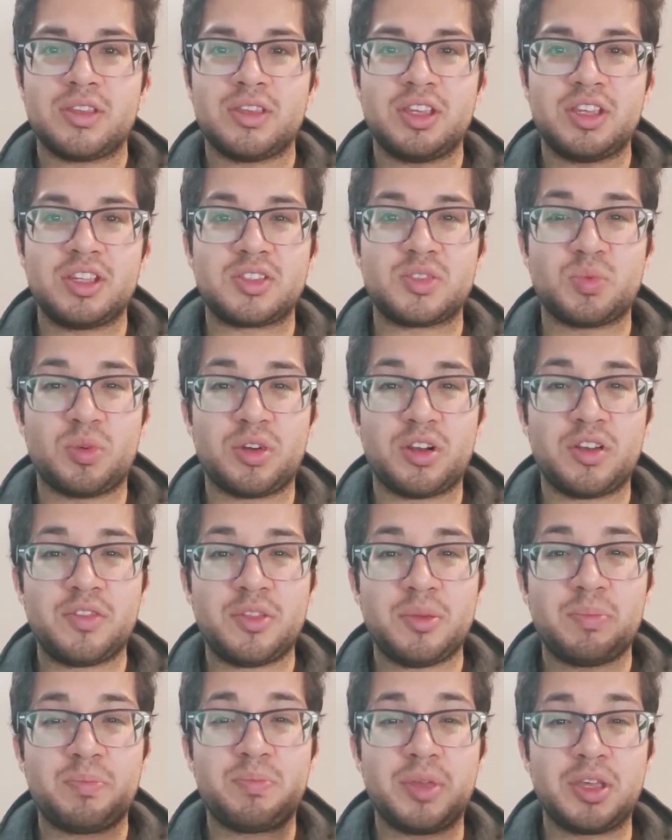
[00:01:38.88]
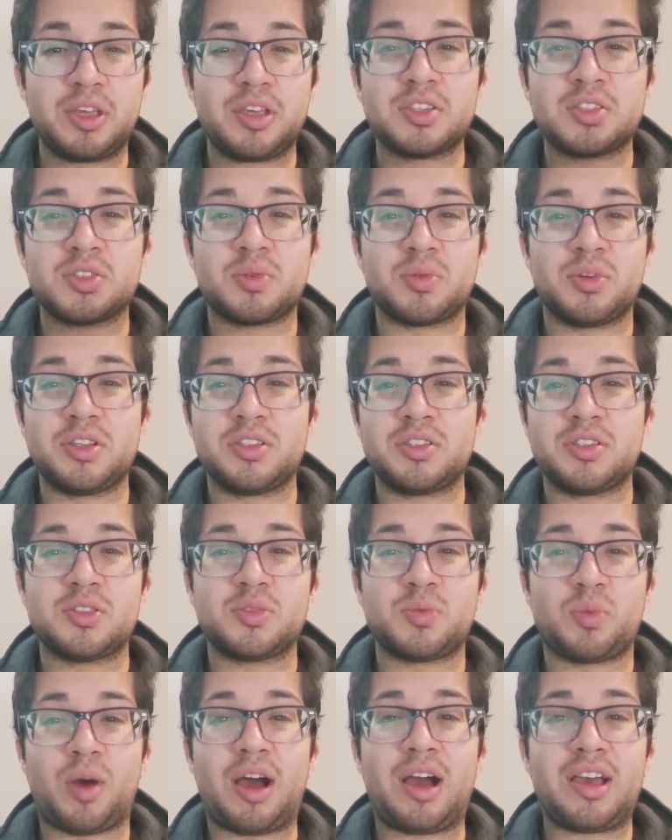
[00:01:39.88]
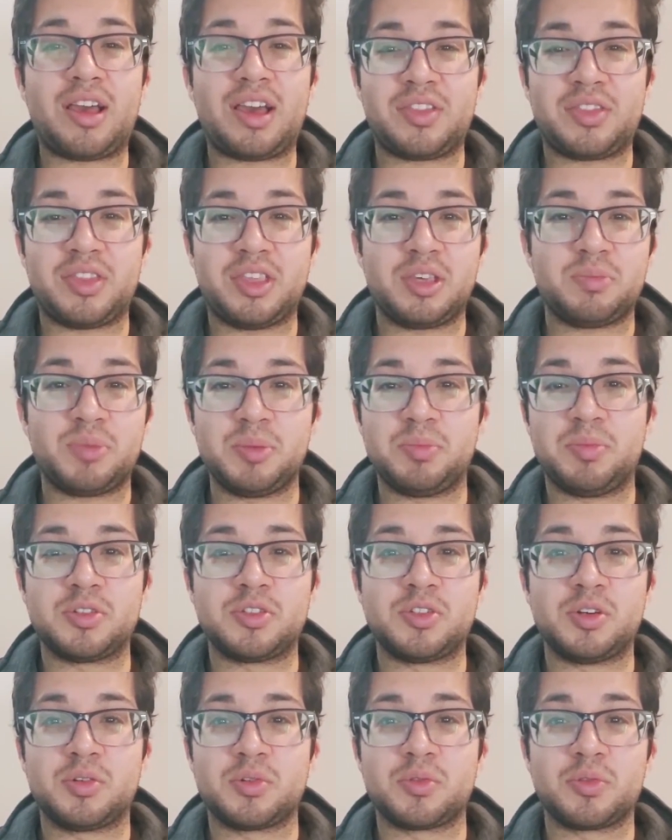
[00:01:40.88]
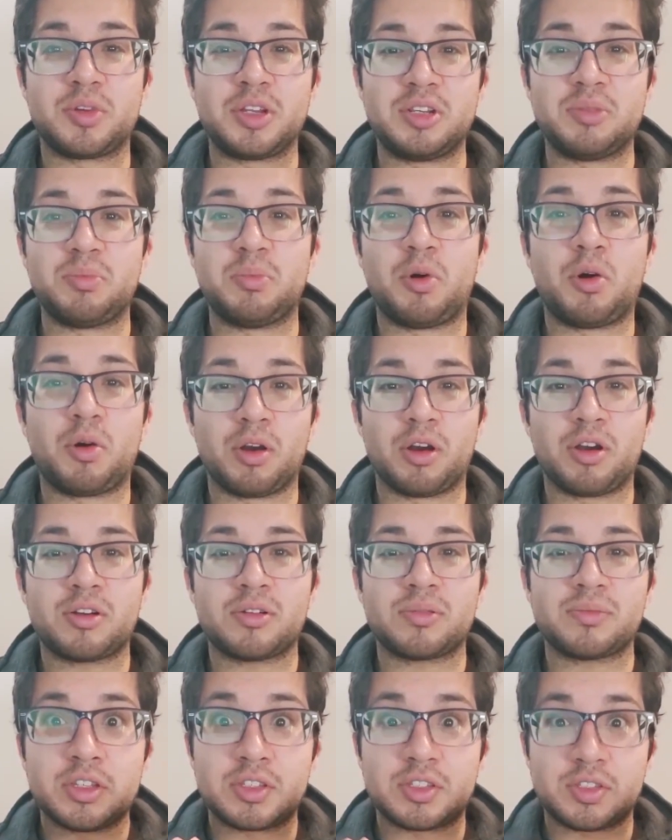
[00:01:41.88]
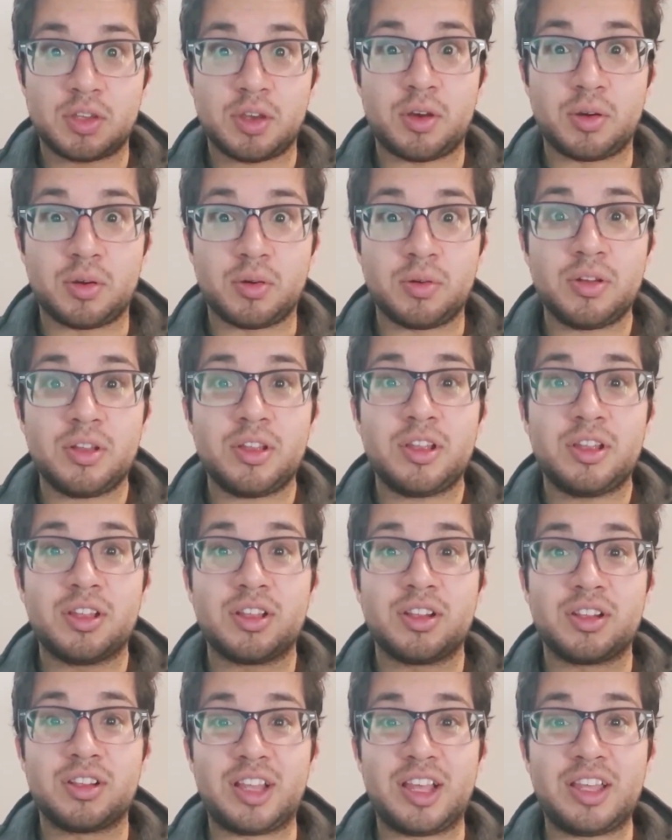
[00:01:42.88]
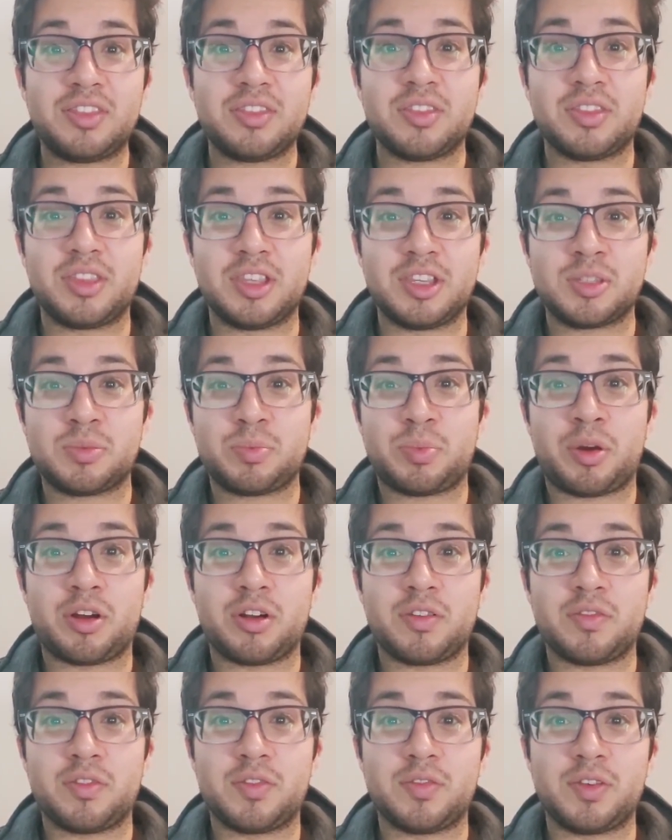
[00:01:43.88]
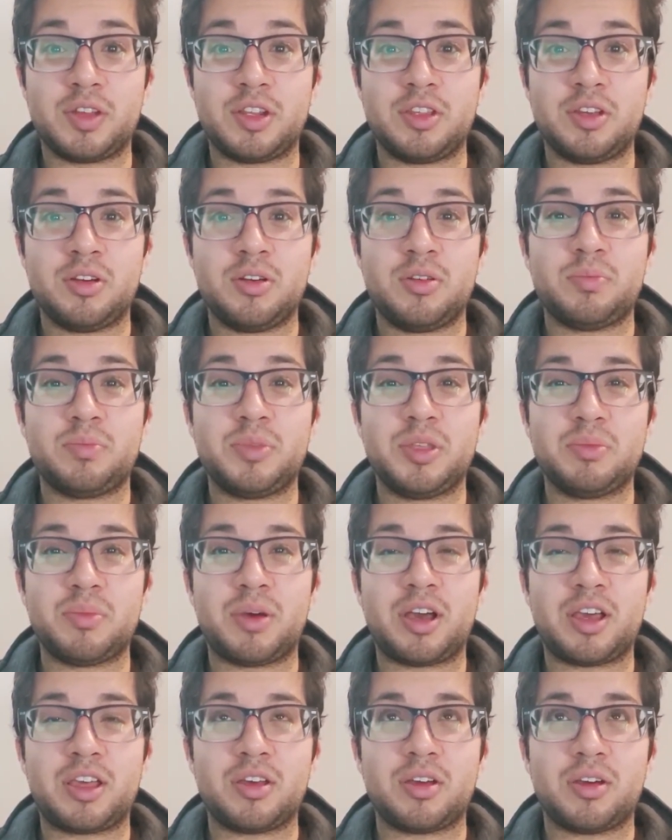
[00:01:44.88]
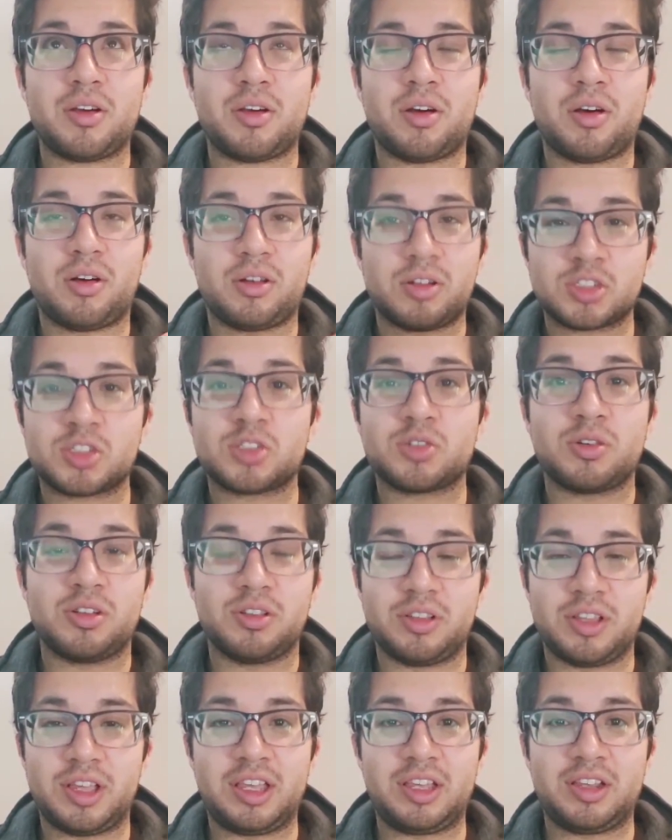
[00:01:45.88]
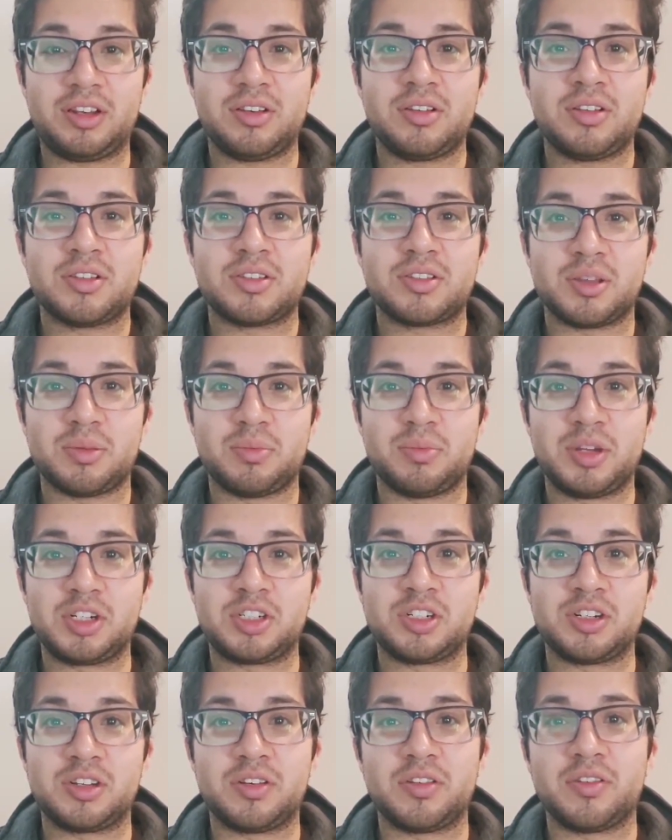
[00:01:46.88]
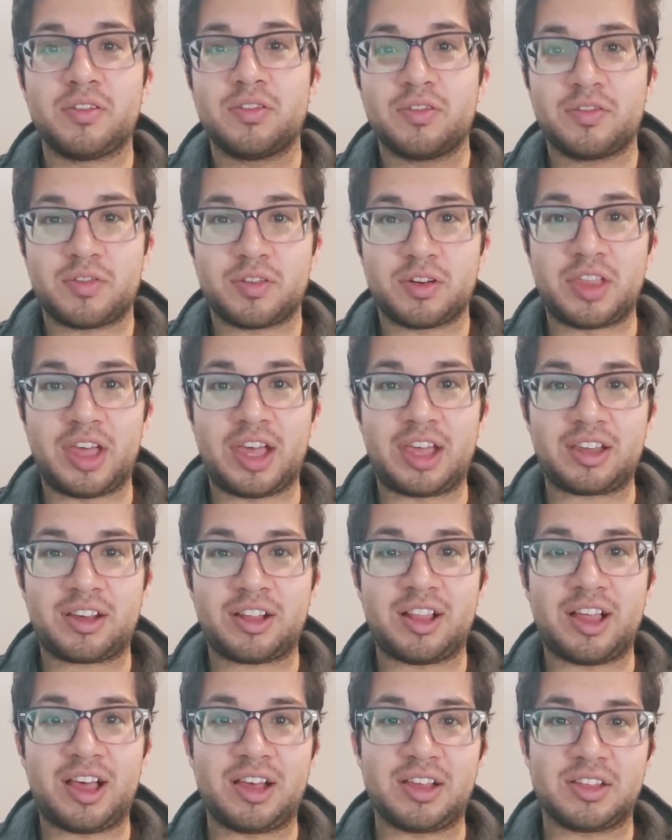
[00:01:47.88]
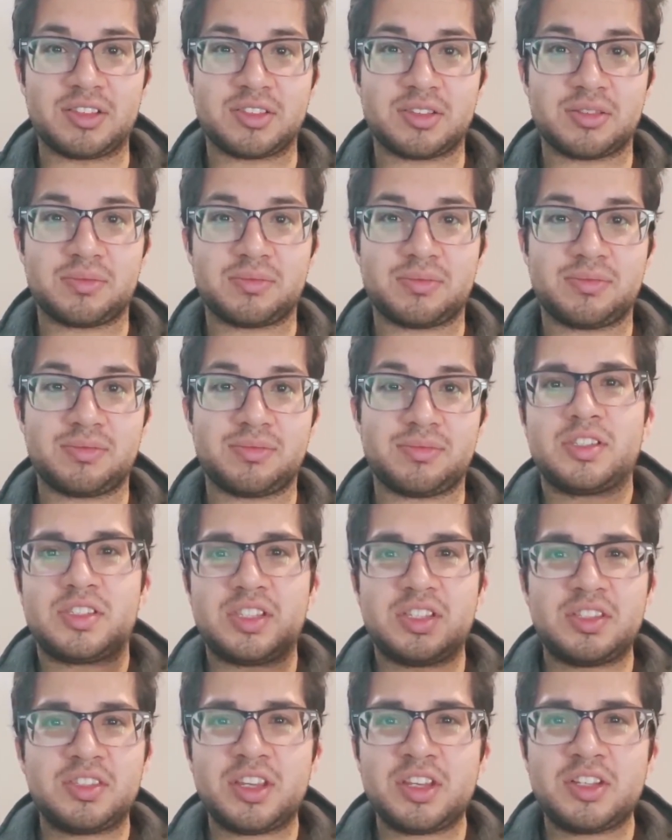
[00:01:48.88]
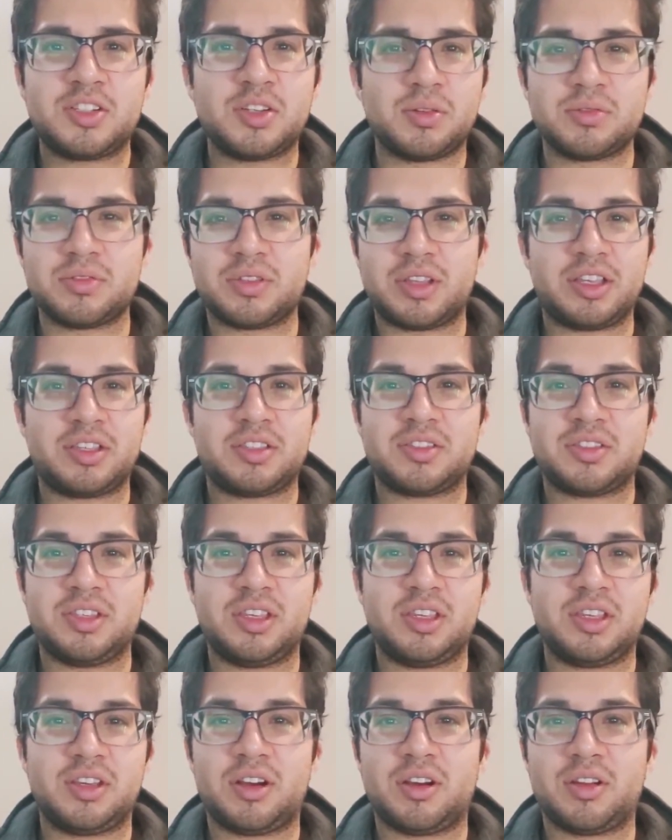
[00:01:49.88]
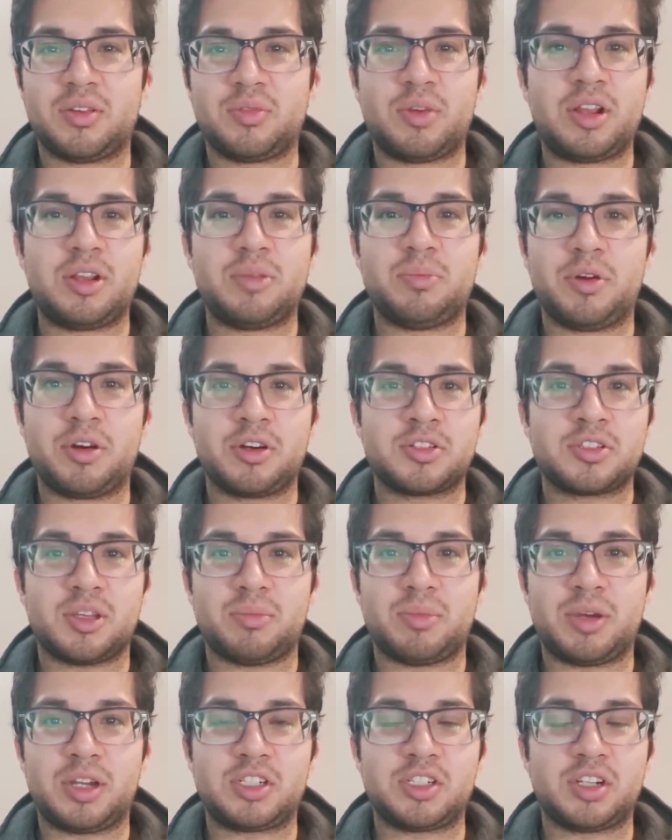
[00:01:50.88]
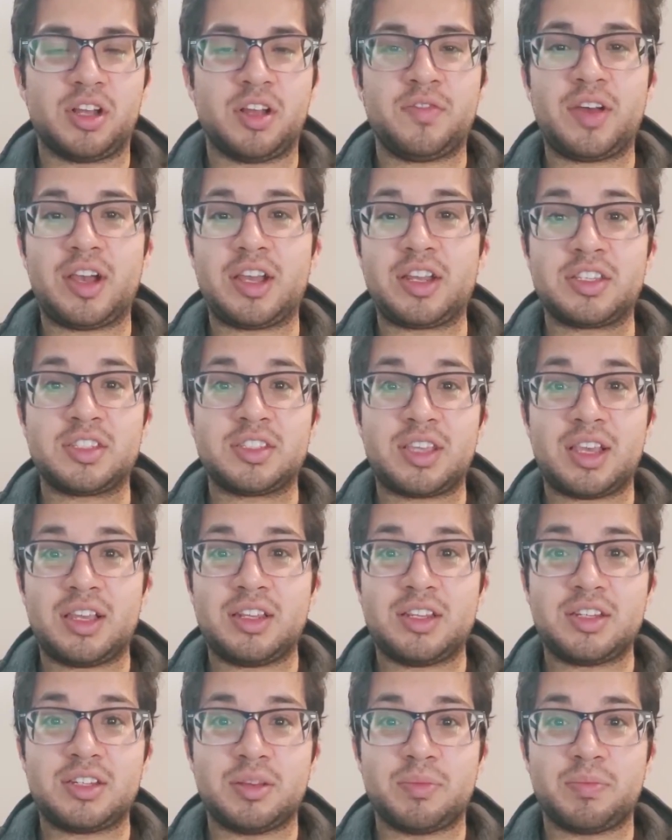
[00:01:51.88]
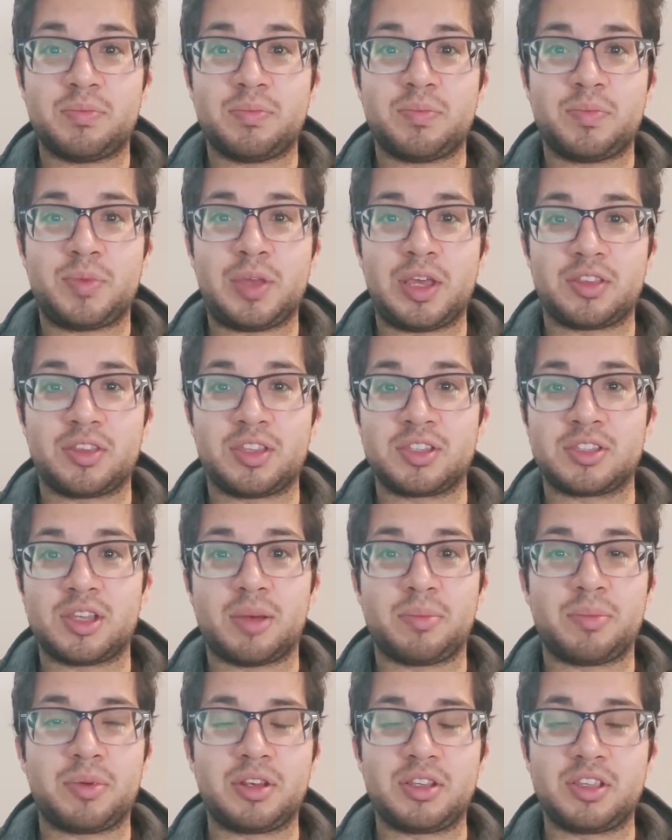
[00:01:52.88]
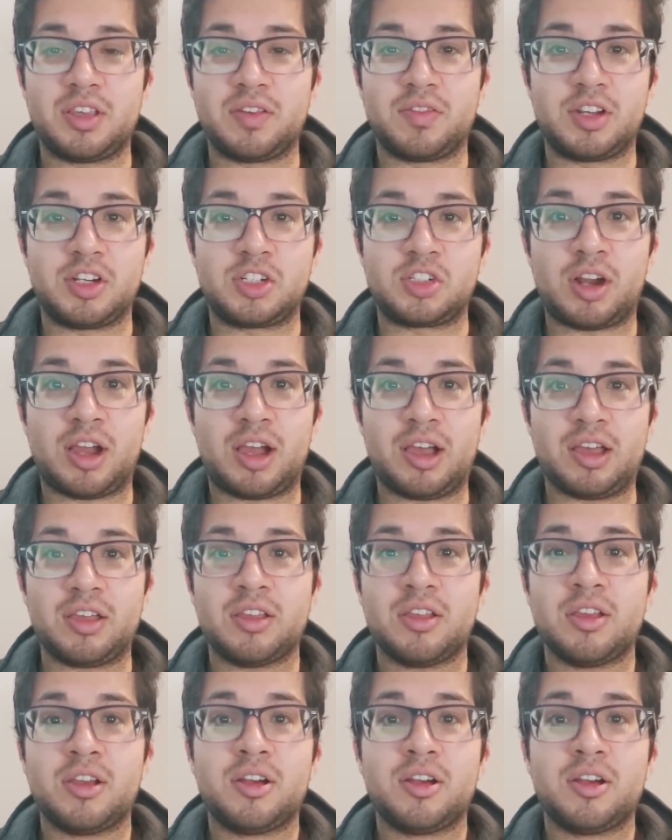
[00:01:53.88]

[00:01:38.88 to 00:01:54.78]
It's one of the biggest reasons why I think people don't read more. So, let this part of the video be my ultra late submission for that class. Since I don't like seeing unread books on my shelf, I decided to pick this up and give it a try.